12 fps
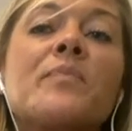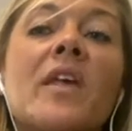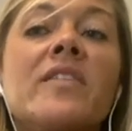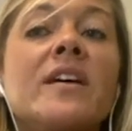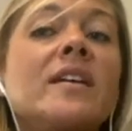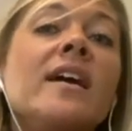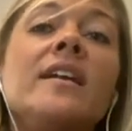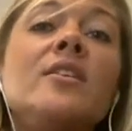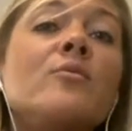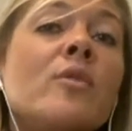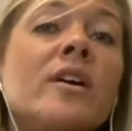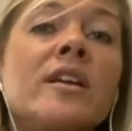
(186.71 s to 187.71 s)
than
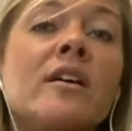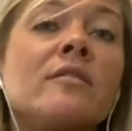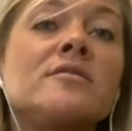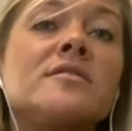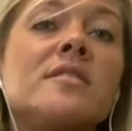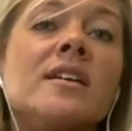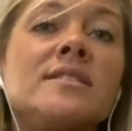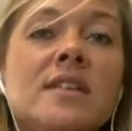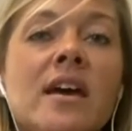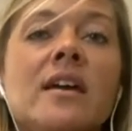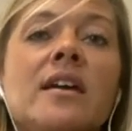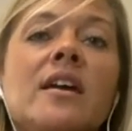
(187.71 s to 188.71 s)
anyone else and
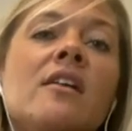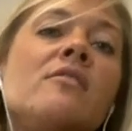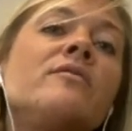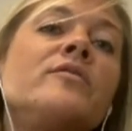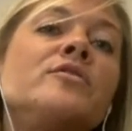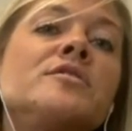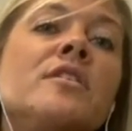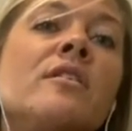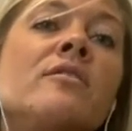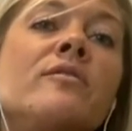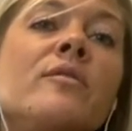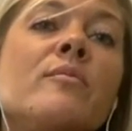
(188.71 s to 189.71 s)
take care of
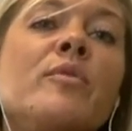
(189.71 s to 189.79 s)
yourself